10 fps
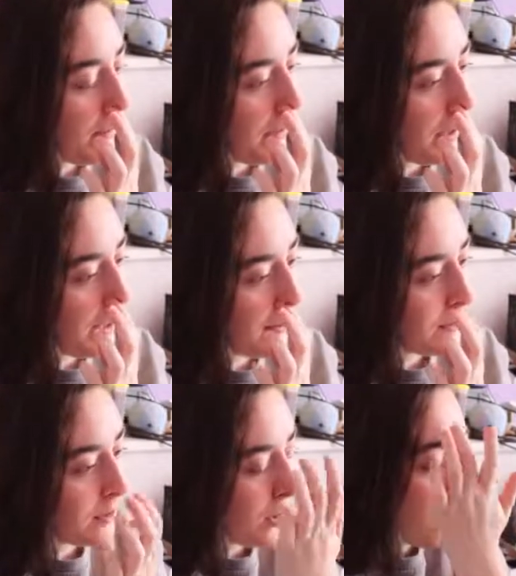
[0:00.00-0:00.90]
But I'm
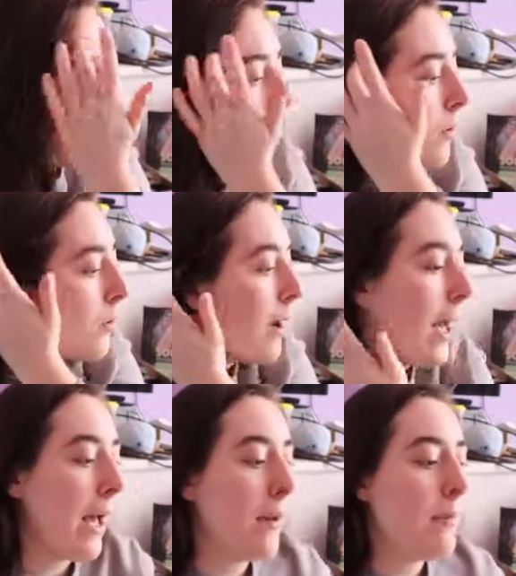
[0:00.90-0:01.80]
so
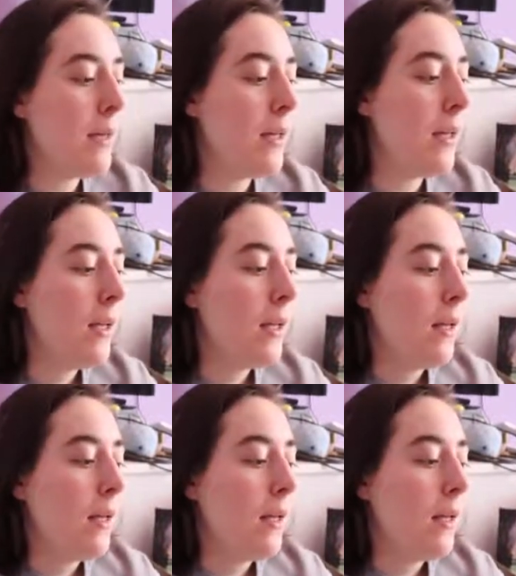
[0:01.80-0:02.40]
happy